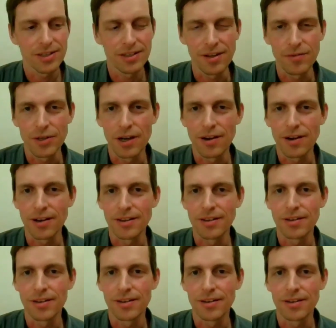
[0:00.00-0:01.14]
there's a lot of jargon
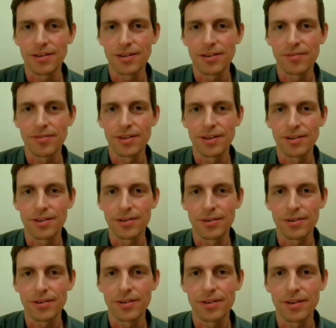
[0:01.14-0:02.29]
in the field, so it's
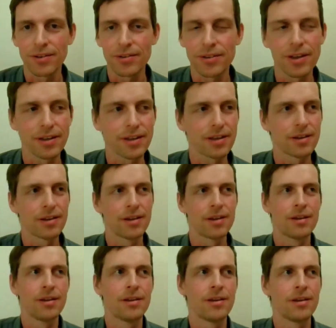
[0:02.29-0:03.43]
good to understand that.
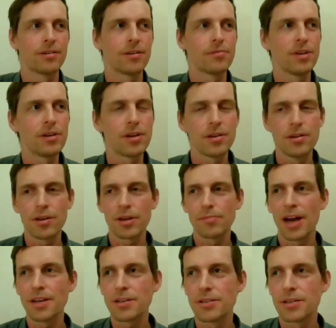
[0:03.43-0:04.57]
So you can
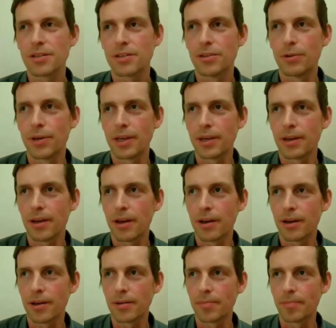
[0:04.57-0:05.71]
imagine just doing
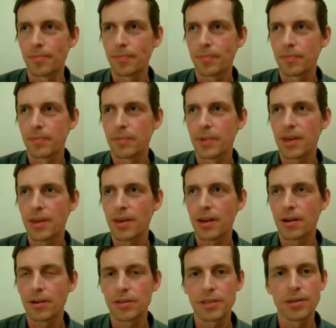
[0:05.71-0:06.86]
taking
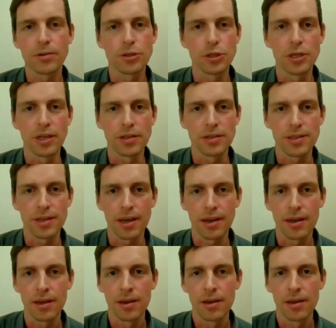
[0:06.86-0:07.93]
a single gene, say,